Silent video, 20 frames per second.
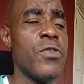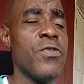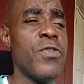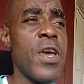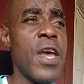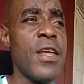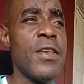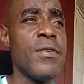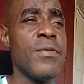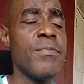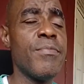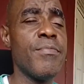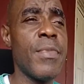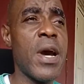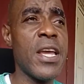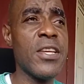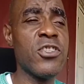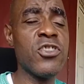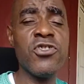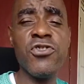Then
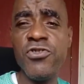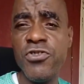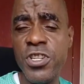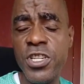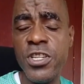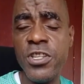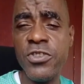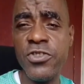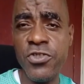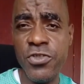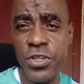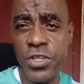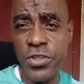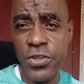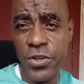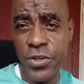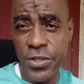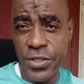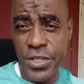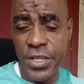by
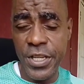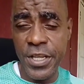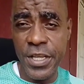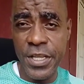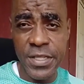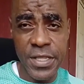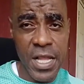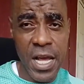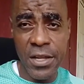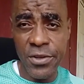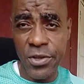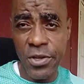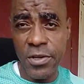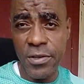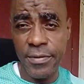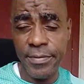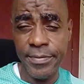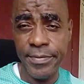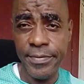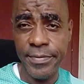3:30 is lockdown.